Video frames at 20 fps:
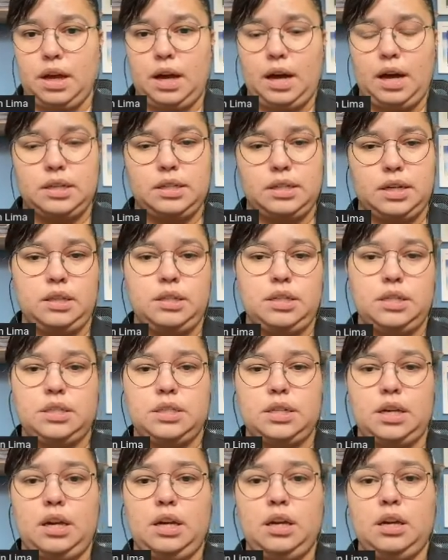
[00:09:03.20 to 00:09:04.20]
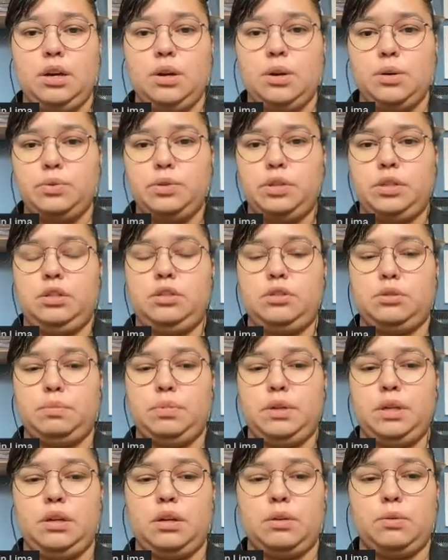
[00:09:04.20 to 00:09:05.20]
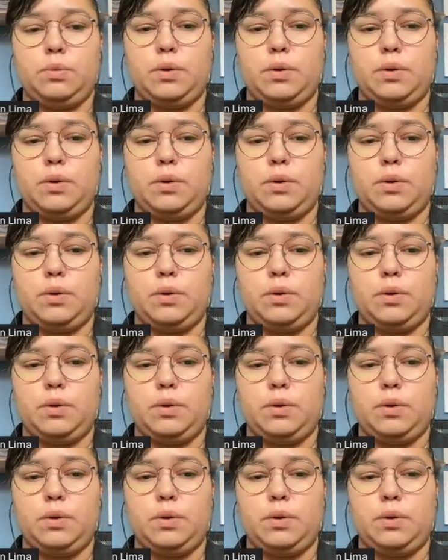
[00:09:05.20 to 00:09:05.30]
As Adri say, we need to be